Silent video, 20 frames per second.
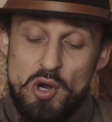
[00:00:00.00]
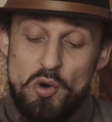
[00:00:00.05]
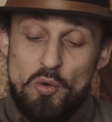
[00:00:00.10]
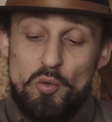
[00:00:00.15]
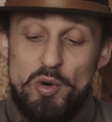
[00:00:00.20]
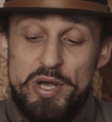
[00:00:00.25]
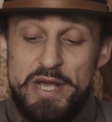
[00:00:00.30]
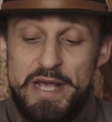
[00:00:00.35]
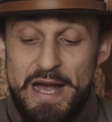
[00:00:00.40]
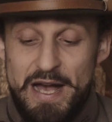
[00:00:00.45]

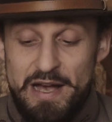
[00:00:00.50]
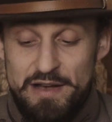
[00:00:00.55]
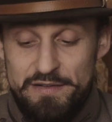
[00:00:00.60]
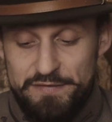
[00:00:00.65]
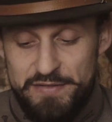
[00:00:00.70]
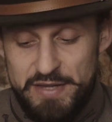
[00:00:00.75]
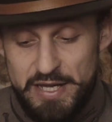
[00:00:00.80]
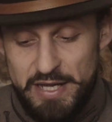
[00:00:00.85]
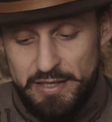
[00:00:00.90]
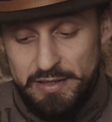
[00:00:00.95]
We
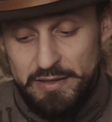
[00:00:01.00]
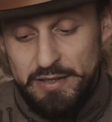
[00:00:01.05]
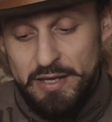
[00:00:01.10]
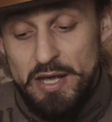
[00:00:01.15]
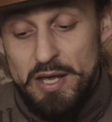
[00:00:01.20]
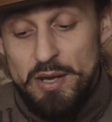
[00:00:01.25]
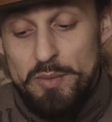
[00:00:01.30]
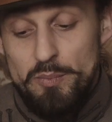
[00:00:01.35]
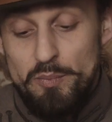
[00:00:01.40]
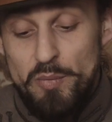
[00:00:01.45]
have then
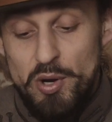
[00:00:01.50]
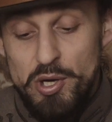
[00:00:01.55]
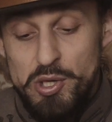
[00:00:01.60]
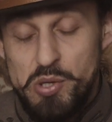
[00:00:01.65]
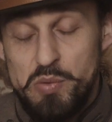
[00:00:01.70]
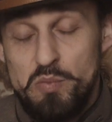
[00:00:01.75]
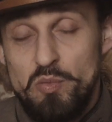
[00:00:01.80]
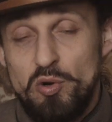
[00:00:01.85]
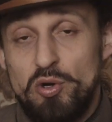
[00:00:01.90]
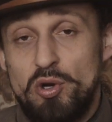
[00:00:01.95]

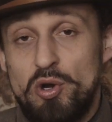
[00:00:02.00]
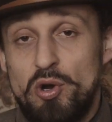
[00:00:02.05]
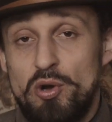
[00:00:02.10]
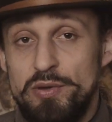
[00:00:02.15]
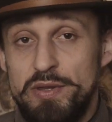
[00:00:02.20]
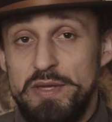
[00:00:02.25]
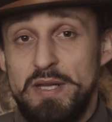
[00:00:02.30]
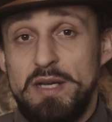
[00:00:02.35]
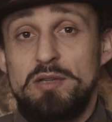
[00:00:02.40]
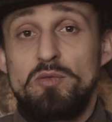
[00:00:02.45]
much more
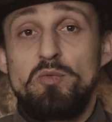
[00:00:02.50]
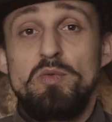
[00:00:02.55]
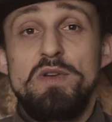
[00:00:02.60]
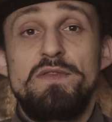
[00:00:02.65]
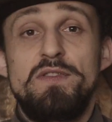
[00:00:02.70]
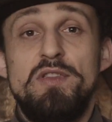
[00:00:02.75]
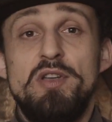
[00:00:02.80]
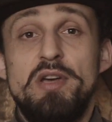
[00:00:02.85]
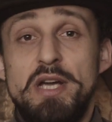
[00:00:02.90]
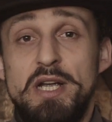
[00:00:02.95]
contact
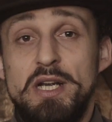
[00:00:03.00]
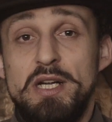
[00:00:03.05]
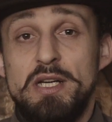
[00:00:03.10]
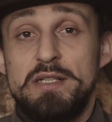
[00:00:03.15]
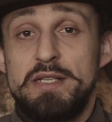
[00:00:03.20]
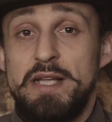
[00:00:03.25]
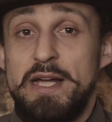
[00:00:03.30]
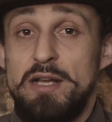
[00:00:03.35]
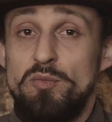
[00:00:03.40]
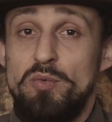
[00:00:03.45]
with the
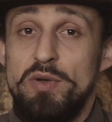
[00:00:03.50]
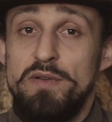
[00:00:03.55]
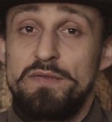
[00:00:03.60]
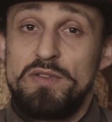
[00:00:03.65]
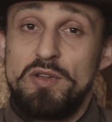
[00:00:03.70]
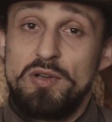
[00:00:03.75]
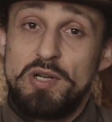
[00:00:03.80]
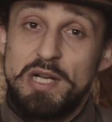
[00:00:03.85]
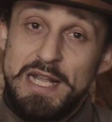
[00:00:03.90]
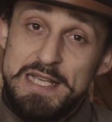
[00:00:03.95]
hair than with
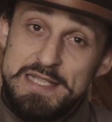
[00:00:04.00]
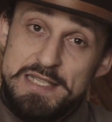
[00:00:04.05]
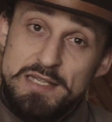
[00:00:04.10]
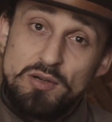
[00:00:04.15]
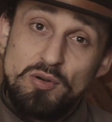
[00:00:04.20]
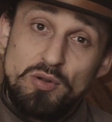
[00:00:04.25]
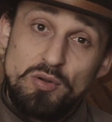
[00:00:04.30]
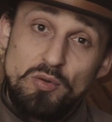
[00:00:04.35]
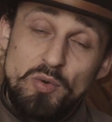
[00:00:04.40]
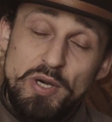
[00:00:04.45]
the
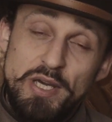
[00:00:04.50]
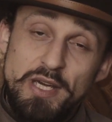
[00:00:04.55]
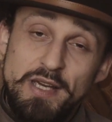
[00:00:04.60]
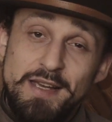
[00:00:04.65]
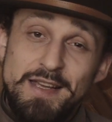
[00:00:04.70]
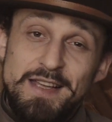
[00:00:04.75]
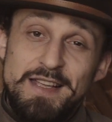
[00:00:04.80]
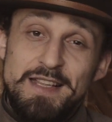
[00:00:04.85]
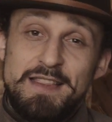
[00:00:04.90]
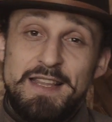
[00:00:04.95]
classical way.
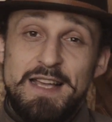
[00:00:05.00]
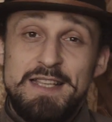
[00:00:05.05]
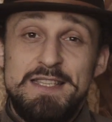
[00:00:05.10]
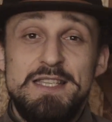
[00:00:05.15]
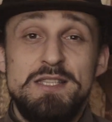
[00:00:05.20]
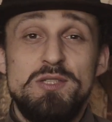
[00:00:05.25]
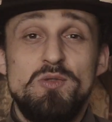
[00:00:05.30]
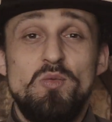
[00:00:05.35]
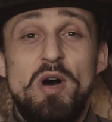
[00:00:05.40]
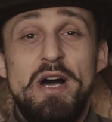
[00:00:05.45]
That
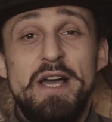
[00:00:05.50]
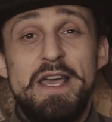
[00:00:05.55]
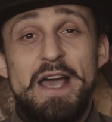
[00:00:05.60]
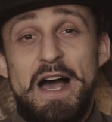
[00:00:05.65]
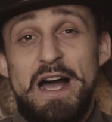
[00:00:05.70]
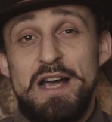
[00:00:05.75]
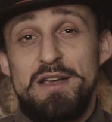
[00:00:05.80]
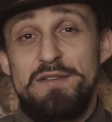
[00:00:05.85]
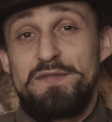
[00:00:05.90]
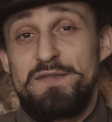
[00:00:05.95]
is why
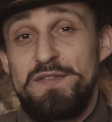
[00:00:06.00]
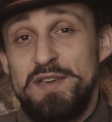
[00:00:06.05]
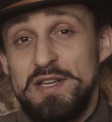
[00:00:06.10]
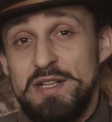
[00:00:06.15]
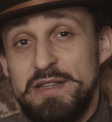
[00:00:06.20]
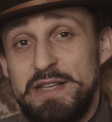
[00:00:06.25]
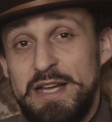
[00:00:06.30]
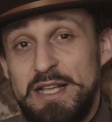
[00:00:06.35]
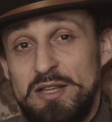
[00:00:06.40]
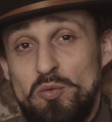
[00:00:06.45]
I
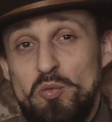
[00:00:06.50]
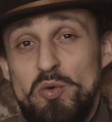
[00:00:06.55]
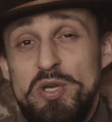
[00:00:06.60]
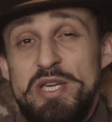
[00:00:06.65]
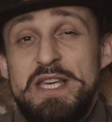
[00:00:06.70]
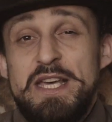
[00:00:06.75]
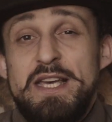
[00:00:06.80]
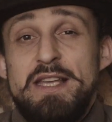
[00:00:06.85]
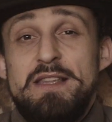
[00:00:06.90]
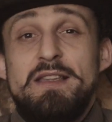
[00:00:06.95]
feel that we
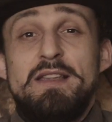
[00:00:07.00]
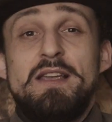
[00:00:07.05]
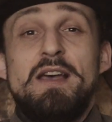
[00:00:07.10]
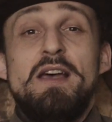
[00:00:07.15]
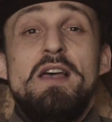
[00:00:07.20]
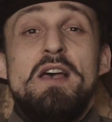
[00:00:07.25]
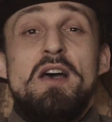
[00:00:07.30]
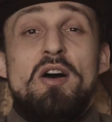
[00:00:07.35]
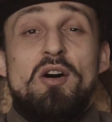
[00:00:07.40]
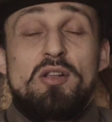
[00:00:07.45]
gain
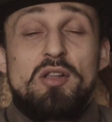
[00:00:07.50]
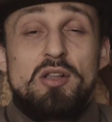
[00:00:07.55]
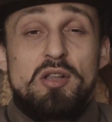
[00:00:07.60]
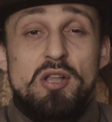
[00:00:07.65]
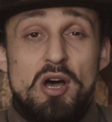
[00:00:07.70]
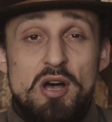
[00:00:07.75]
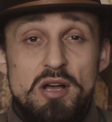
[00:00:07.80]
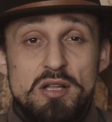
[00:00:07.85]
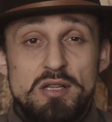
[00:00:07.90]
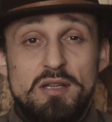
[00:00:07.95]
a
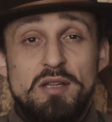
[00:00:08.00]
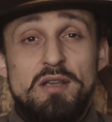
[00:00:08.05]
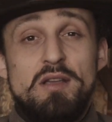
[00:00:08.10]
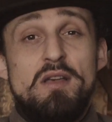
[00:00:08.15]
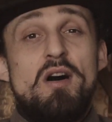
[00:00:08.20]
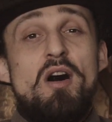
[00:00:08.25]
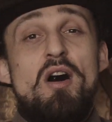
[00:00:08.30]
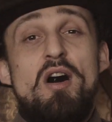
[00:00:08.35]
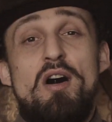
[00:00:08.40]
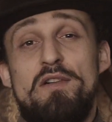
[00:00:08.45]
lot
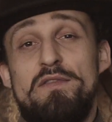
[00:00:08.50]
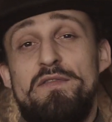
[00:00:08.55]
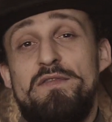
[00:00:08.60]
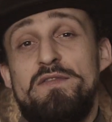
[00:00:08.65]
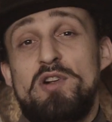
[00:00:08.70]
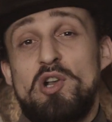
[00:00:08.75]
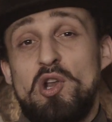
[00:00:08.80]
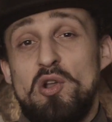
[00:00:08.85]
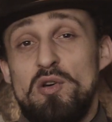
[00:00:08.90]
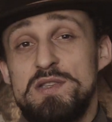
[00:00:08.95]

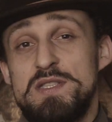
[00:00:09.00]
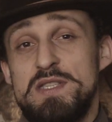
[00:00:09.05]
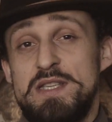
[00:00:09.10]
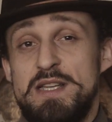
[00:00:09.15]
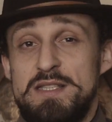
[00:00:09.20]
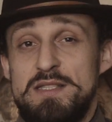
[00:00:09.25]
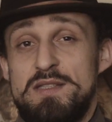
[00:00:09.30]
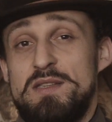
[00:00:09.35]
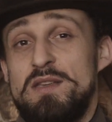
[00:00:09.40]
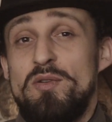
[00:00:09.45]
of
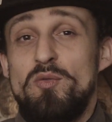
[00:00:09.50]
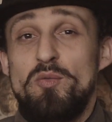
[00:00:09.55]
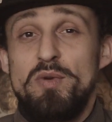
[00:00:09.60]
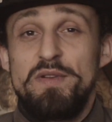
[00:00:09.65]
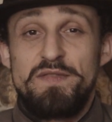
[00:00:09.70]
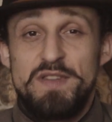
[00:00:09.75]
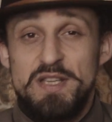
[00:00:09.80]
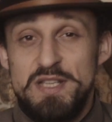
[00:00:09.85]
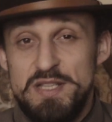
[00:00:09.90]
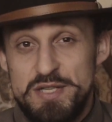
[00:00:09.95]
closeness
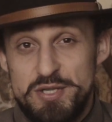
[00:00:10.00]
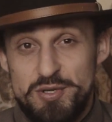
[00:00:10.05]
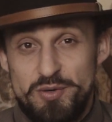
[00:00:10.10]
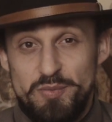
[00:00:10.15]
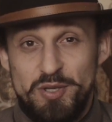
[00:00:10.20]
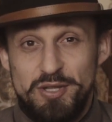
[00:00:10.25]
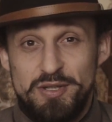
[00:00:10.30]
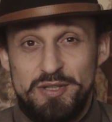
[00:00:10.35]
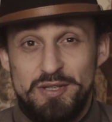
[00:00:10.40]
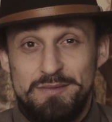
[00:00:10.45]
with the
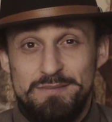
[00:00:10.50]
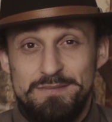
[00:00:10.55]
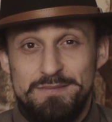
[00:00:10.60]
instrument.